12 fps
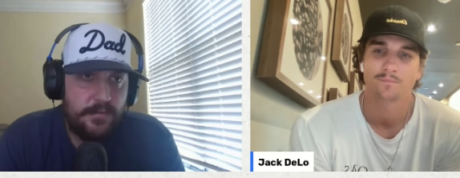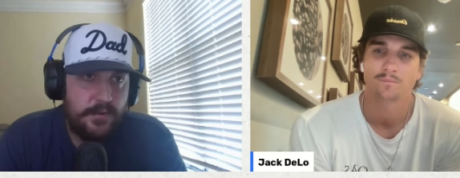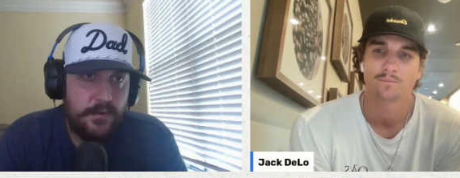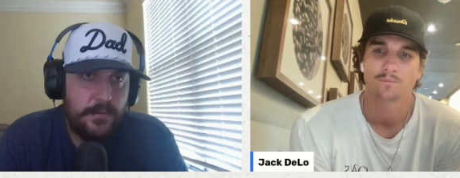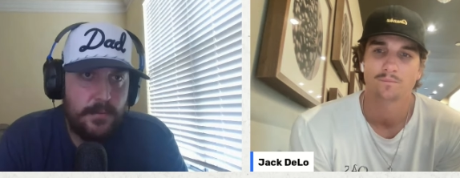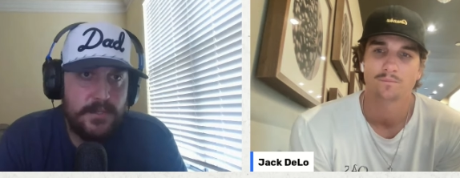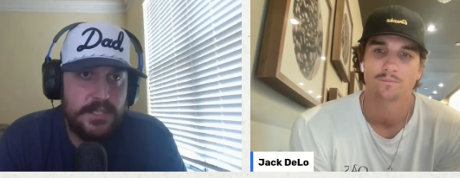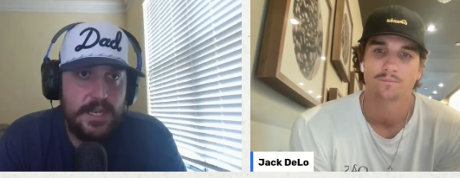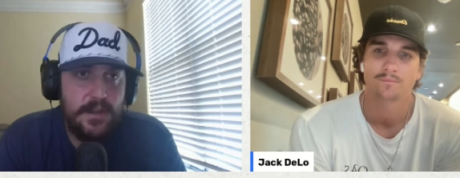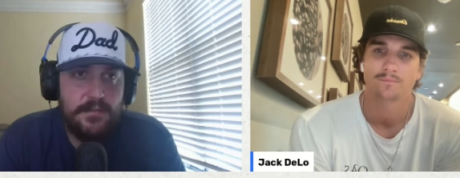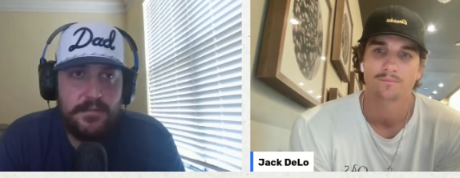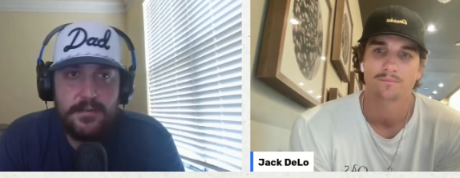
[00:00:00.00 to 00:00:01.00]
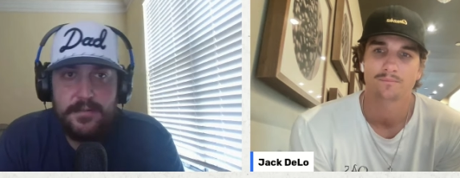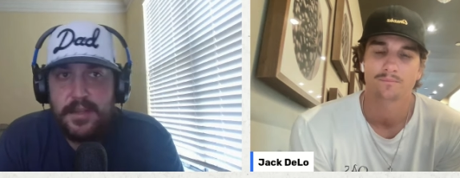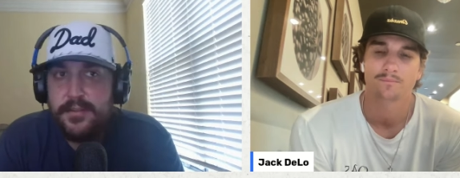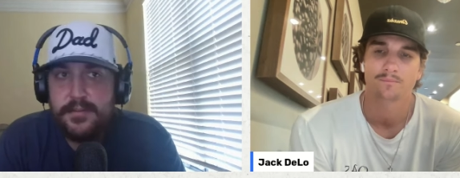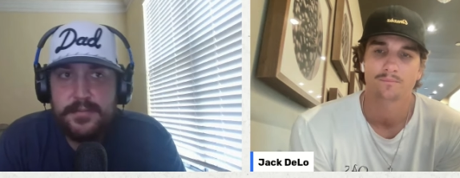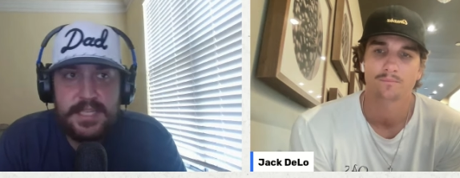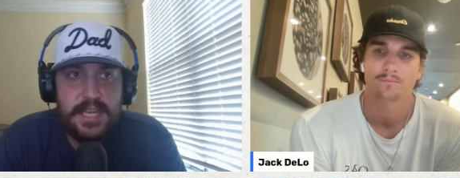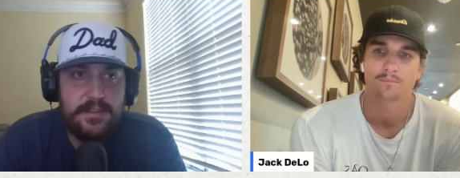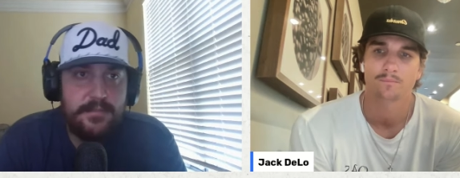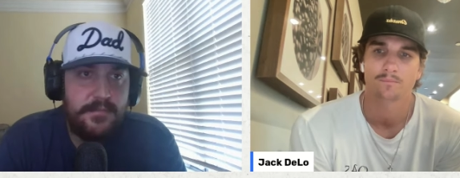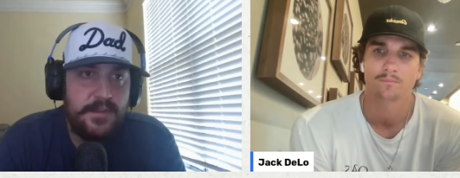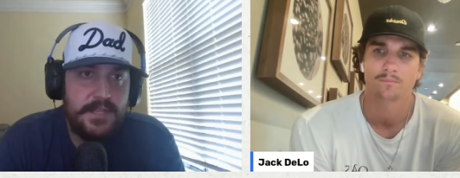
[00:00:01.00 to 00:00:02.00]
Speaker 1: here for a little bit. We'll stay on for another
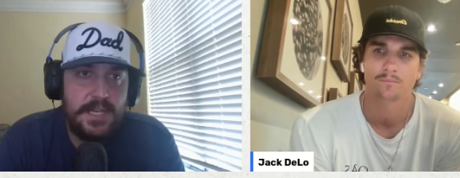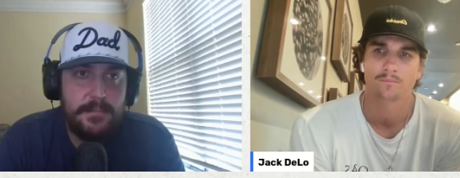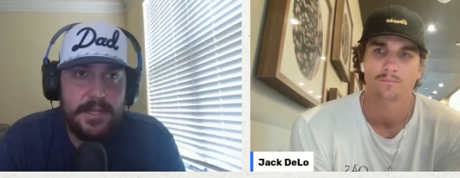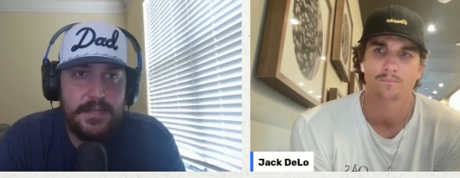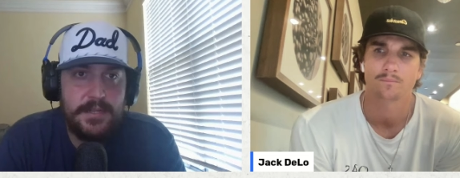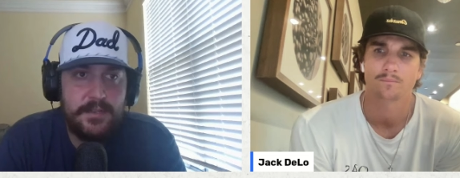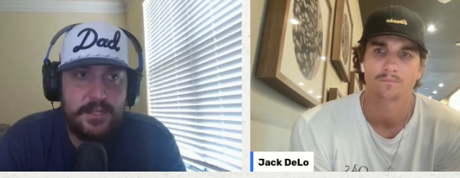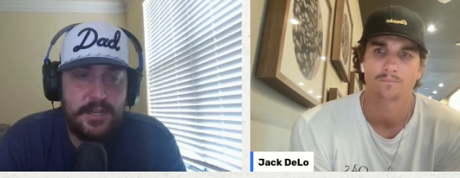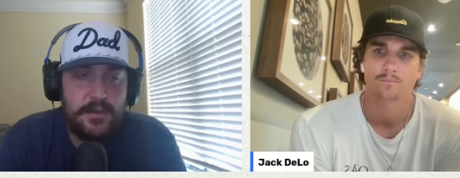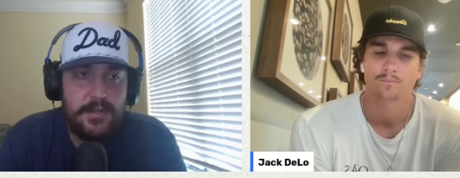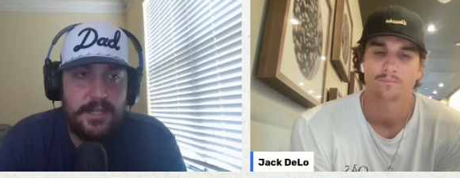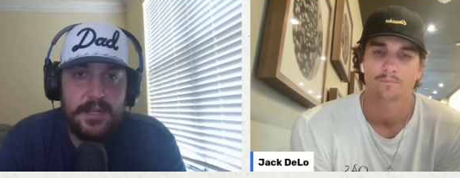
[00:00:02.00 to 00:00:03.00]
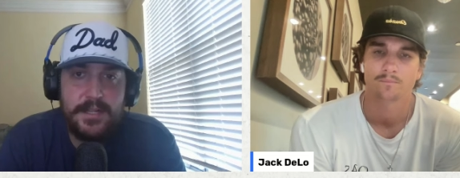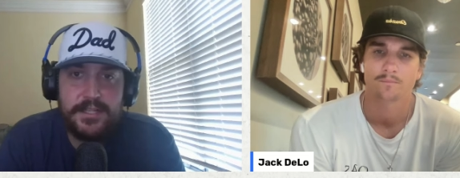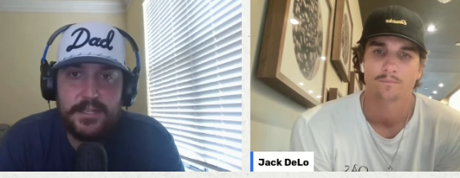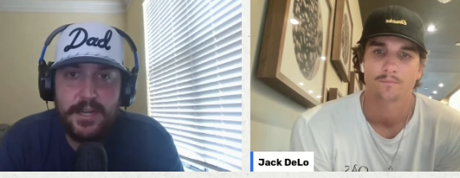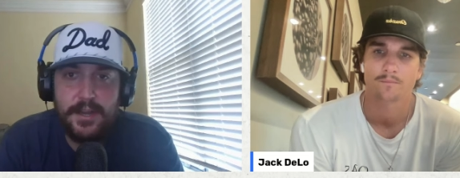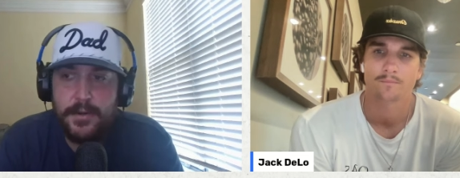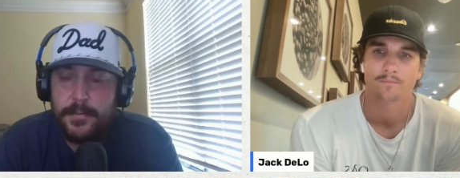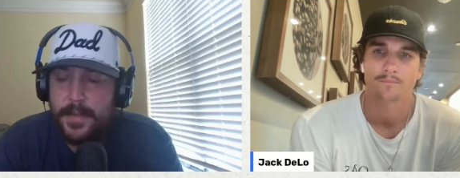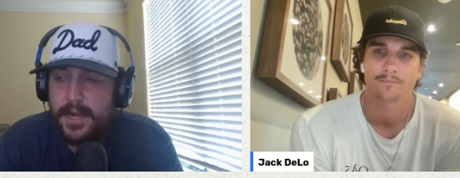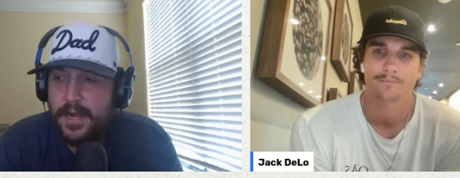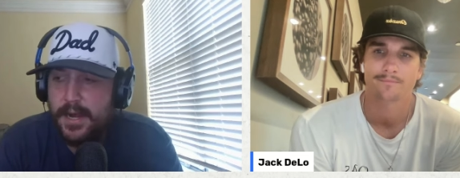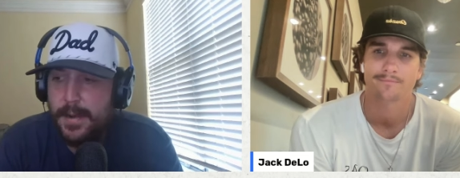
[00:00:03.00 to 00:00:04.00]
10, 15 minutes or so, and then I'll let you go.
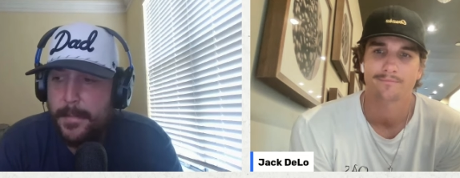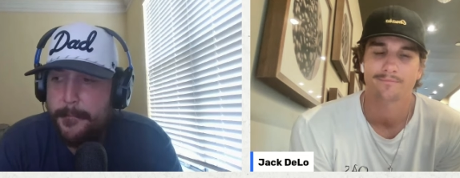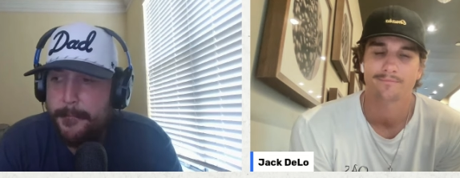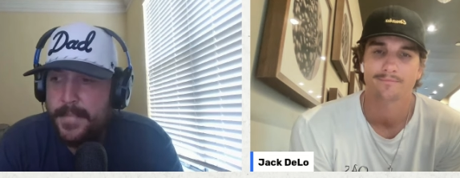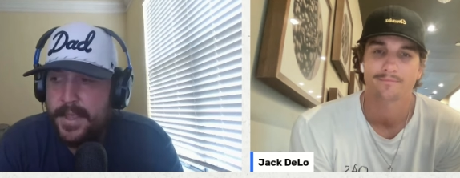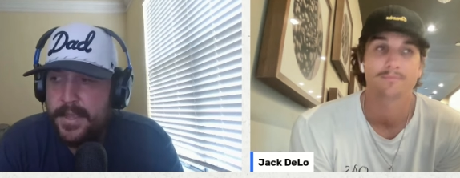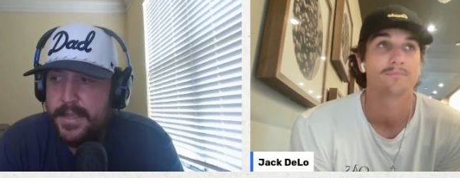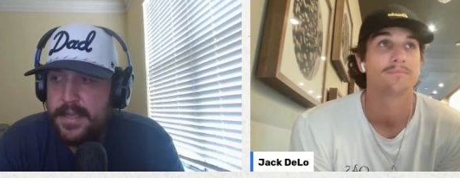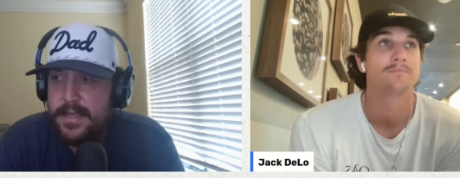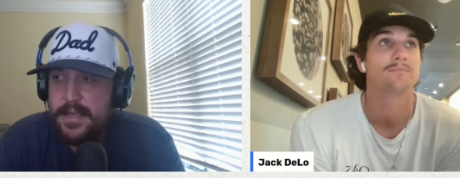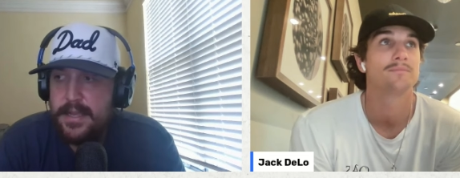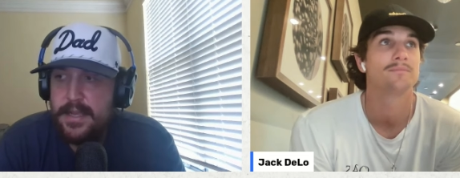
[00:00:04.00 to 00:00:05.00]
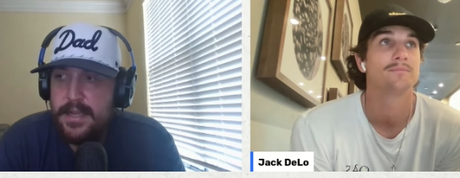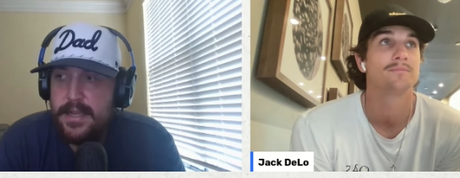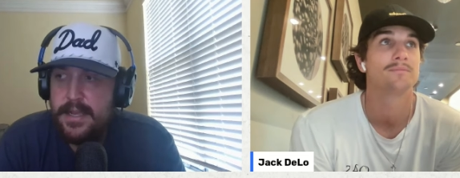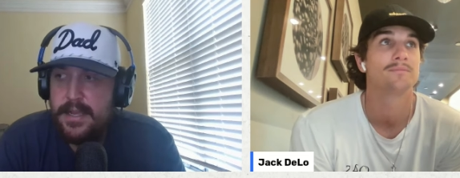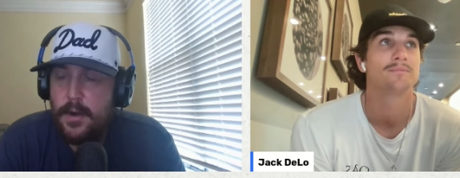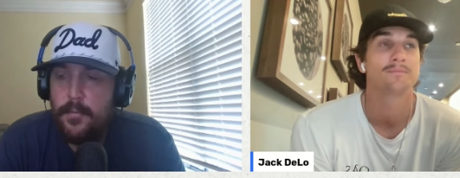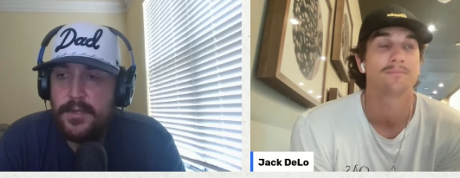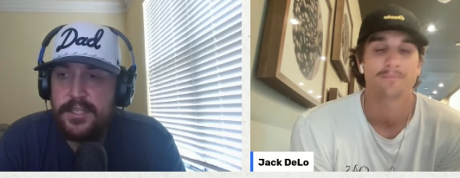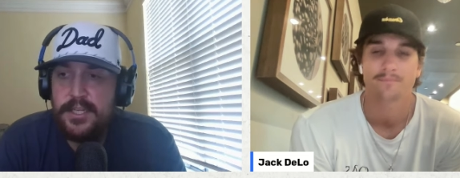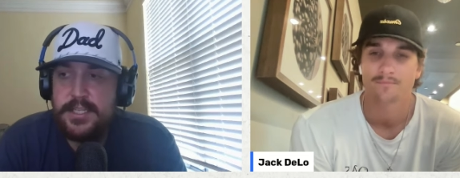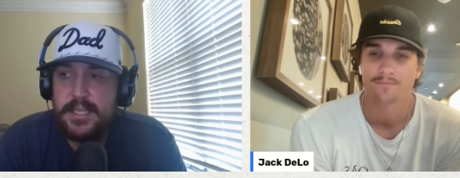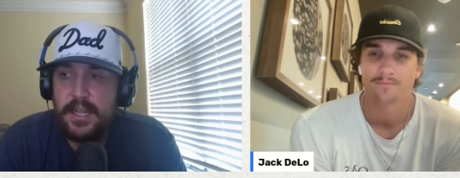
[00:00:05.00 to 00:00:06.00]
Um, I want
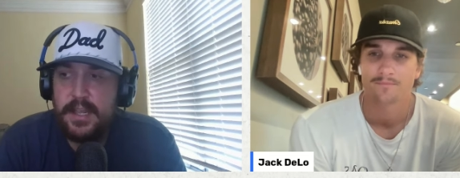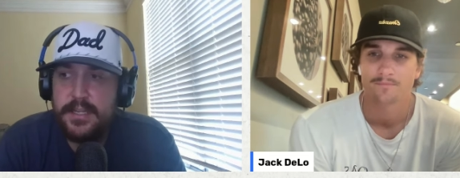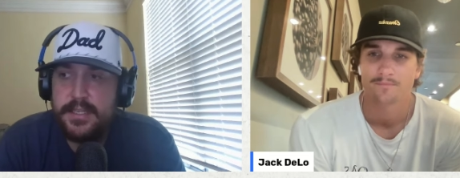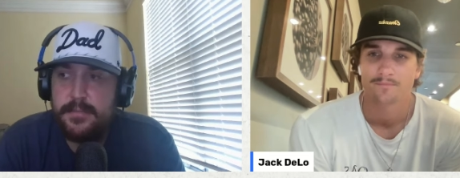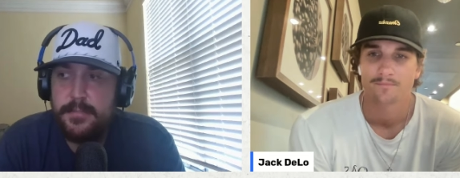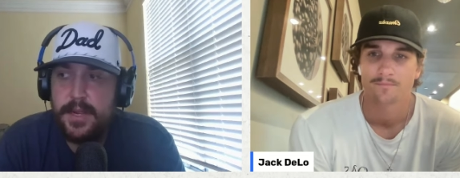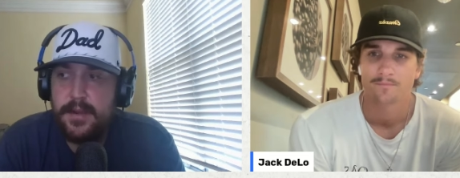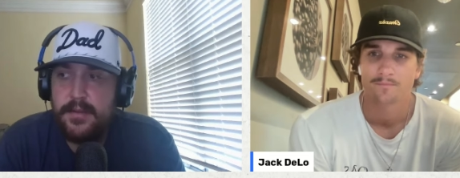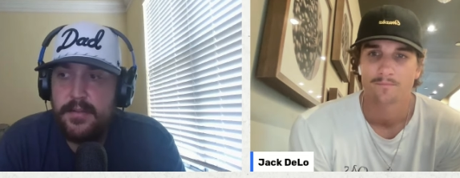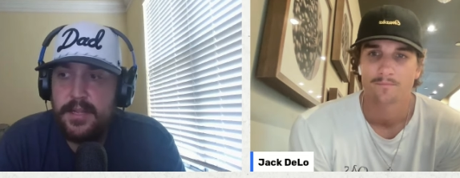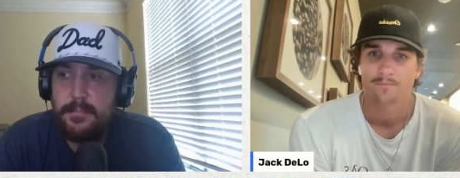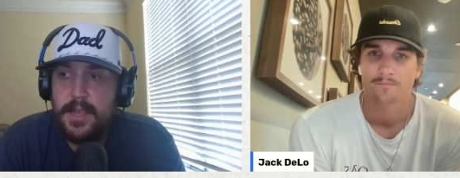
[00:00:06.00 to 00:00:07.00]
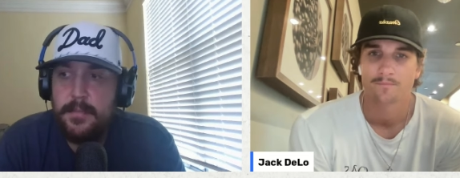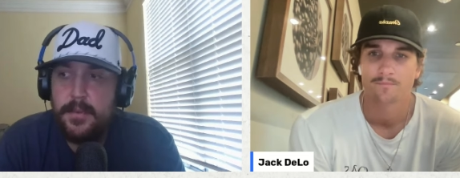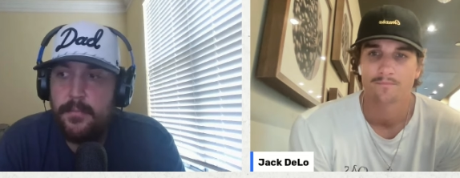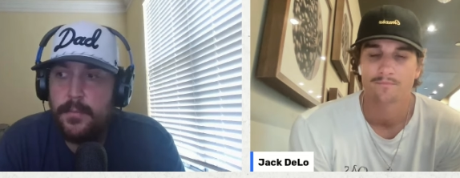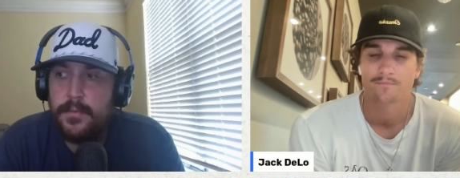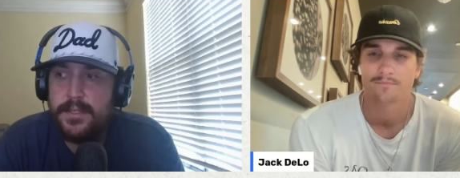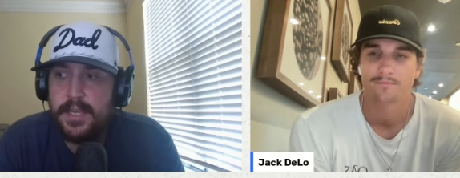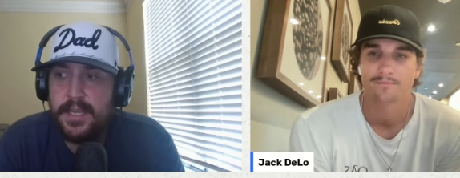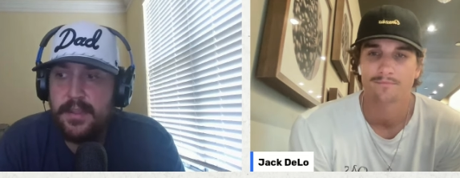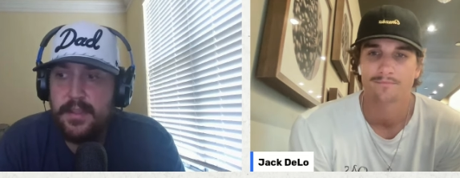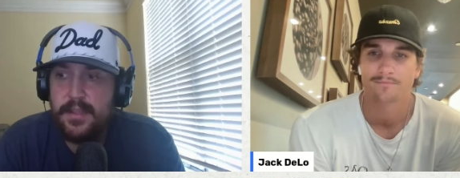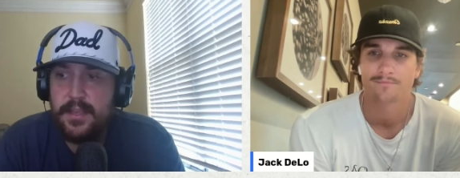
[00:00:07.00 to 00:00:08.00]
you to tell us about like maybe what was
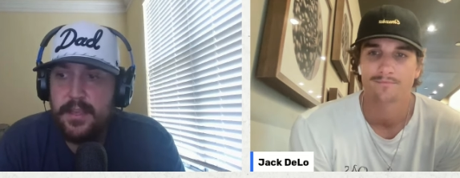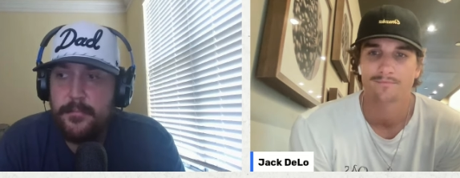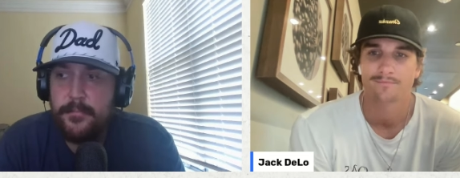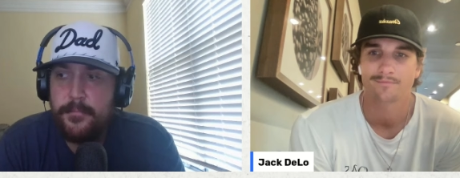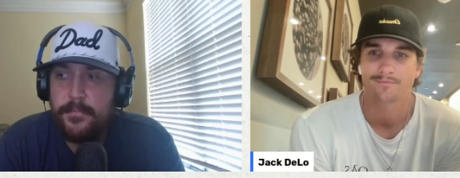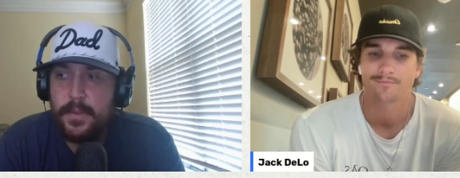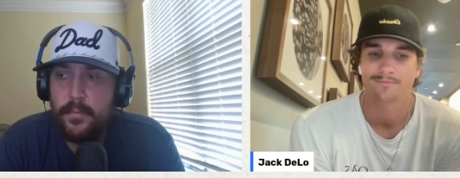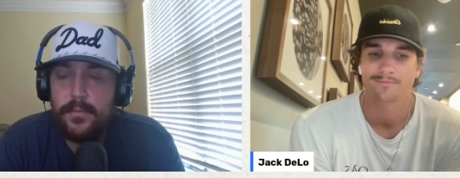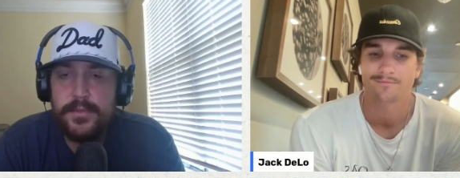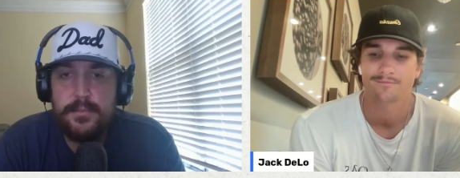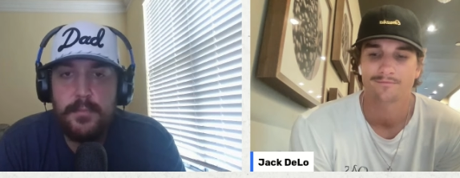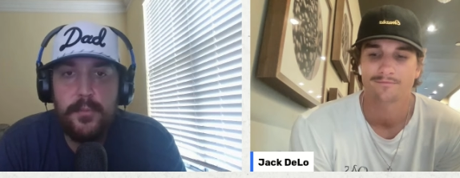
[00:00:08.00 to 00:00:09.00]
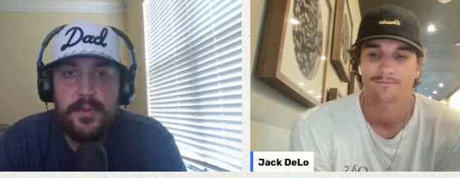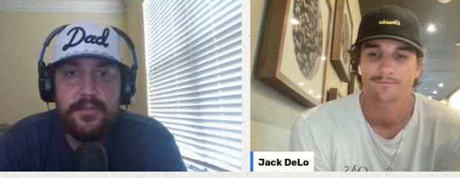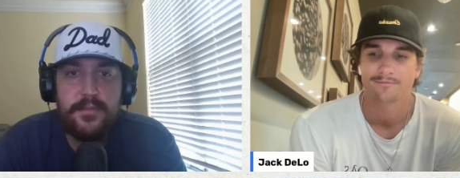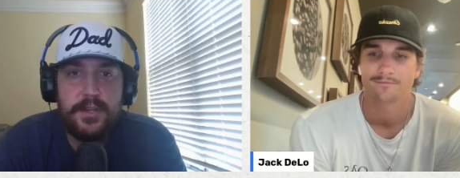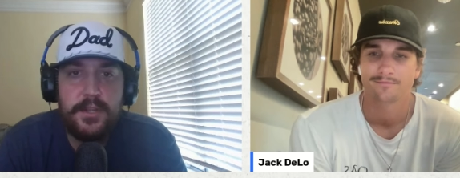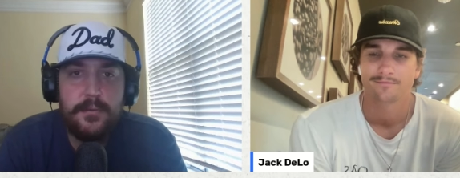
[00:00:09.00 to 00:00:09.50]
like the what was the moment for